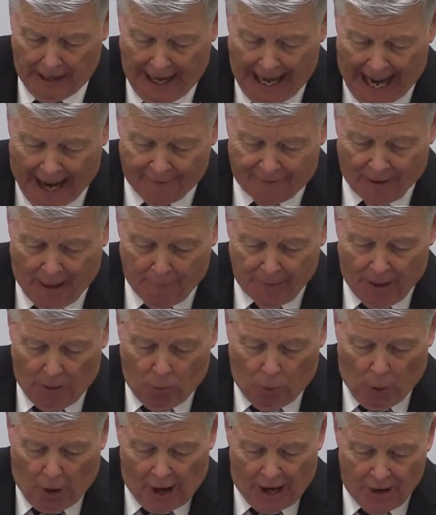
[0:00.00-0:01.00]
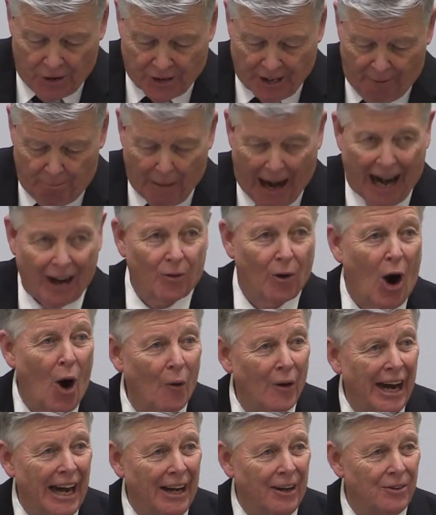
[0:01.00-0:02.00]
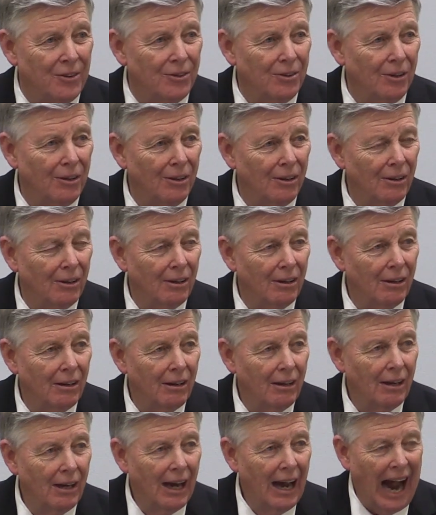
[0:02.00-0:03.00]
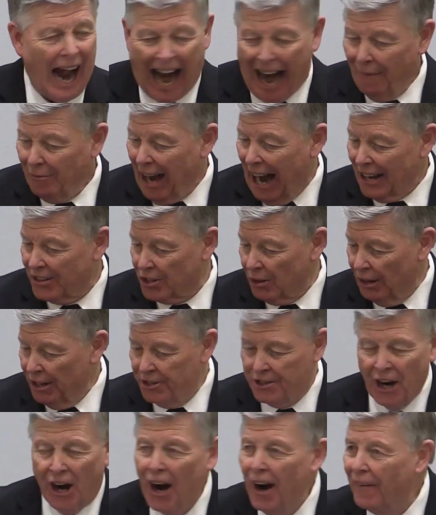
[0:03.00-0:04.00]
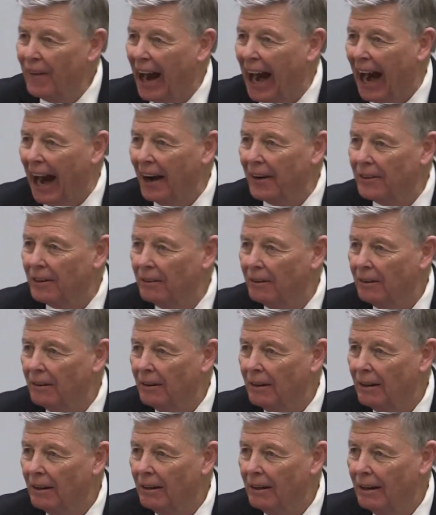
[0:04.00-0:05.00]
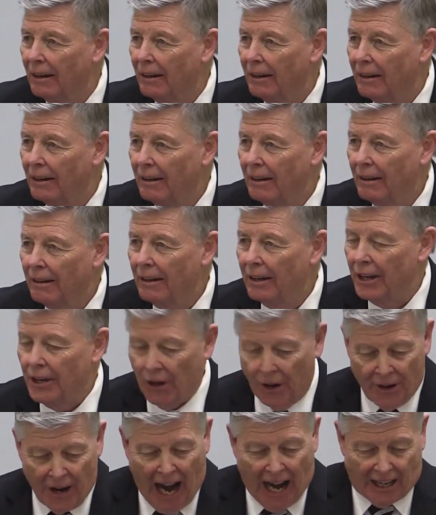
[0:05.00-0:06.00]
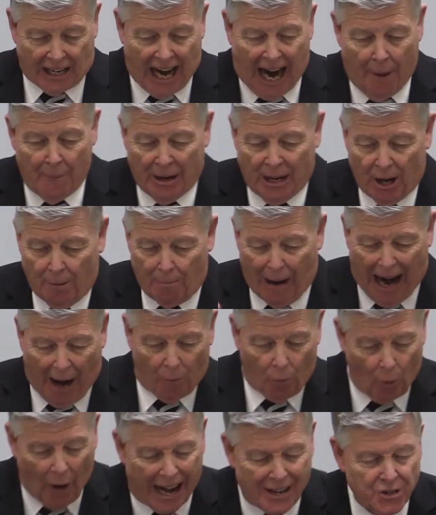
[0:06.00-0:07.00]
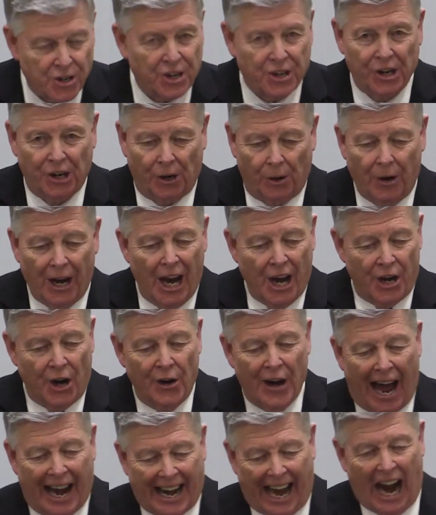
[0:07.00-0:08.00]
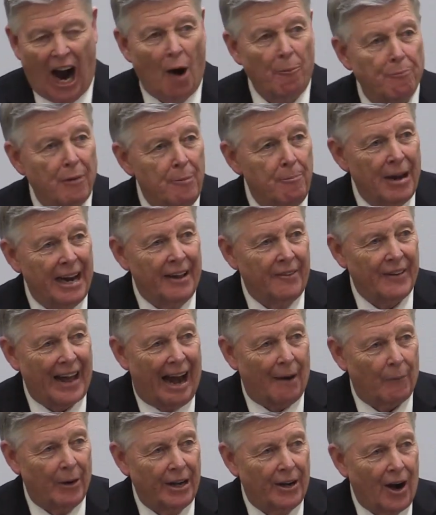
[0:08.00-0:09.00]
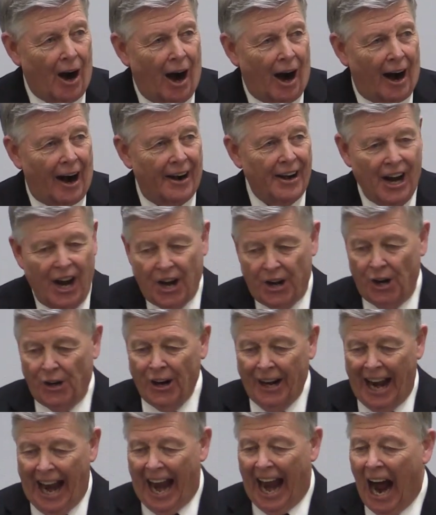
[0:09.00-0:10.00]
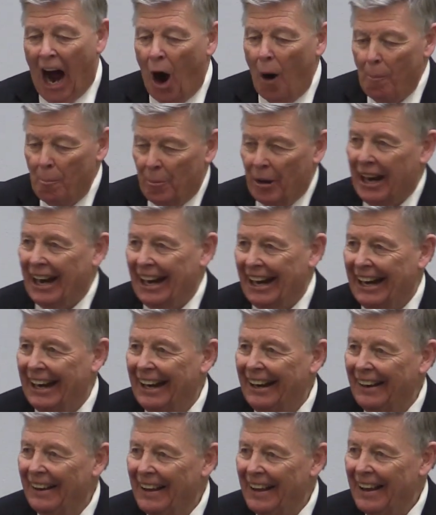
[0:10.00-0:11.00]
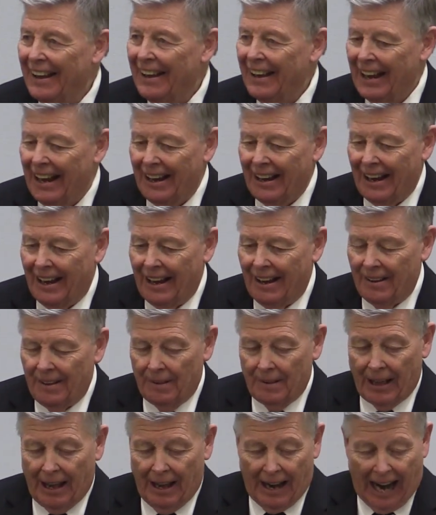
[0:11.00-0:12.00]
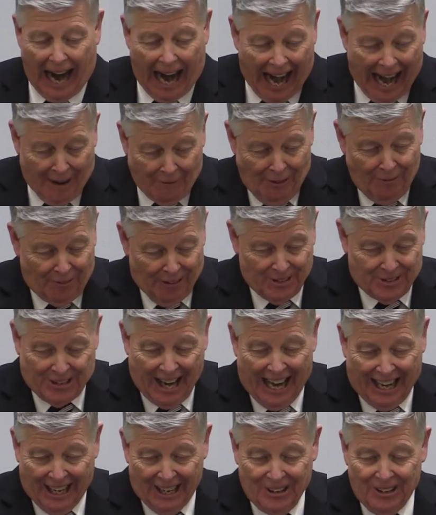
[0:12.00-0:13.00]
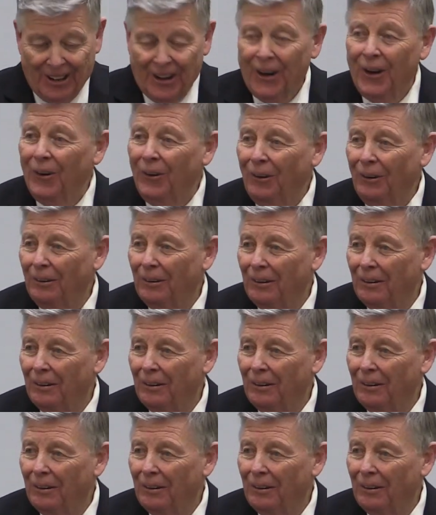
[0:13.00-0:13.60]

And from the words of my groanings. I've got to endure that. You're not coming to my rescue. You're not helping me in that regard. You're going to help me. I haven't forsaken you.